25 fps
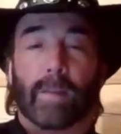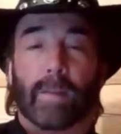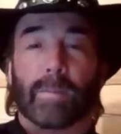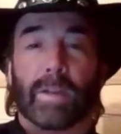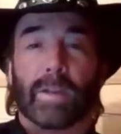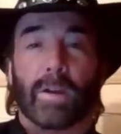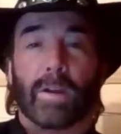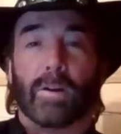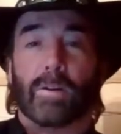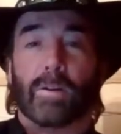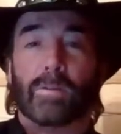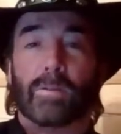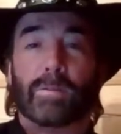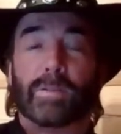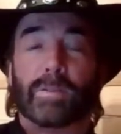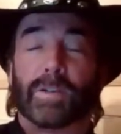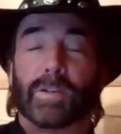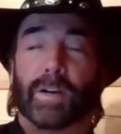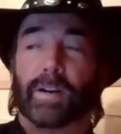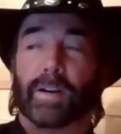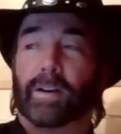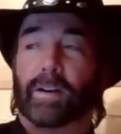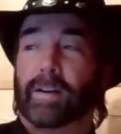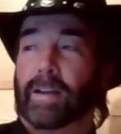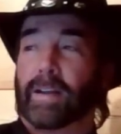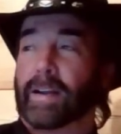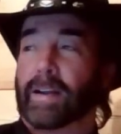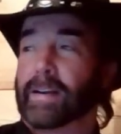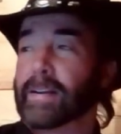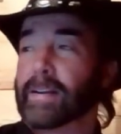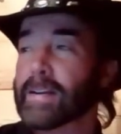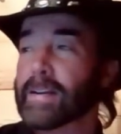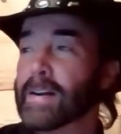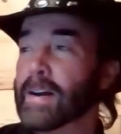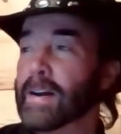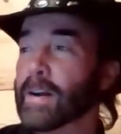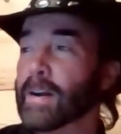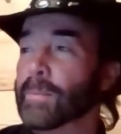
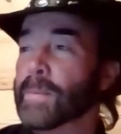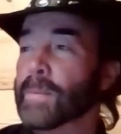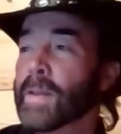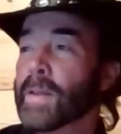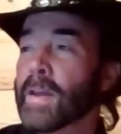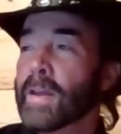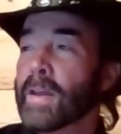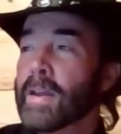ewotrader.com.